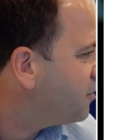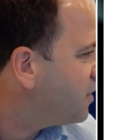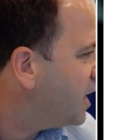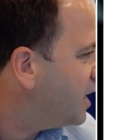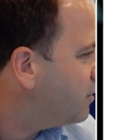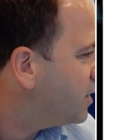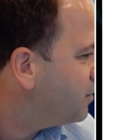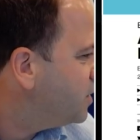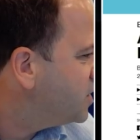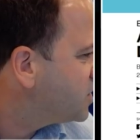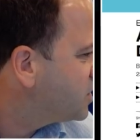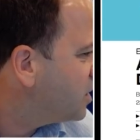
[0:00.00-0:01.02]
like, well, if we
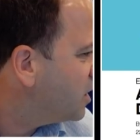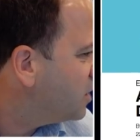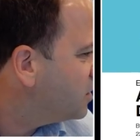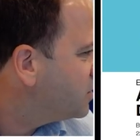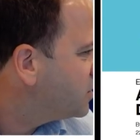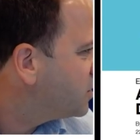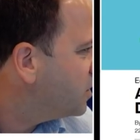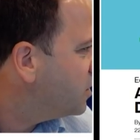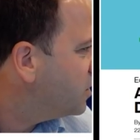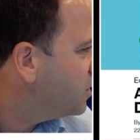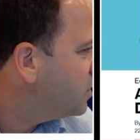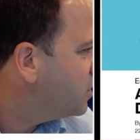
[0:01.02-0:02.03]
just go
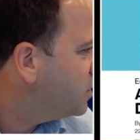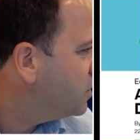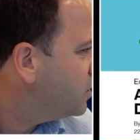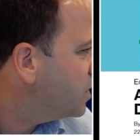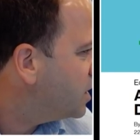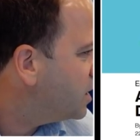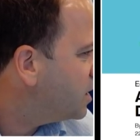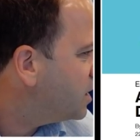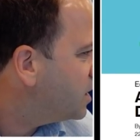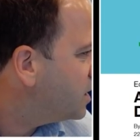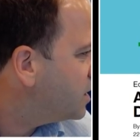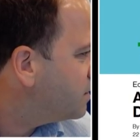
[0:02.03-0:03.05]
to,
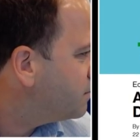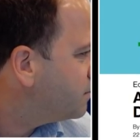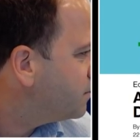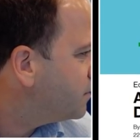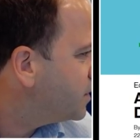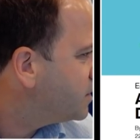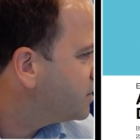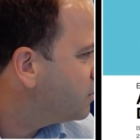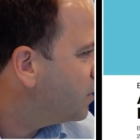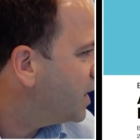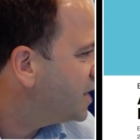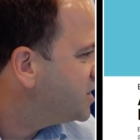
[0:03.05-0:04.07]
uh,
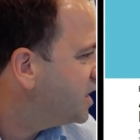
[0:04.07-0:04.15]
well, actually,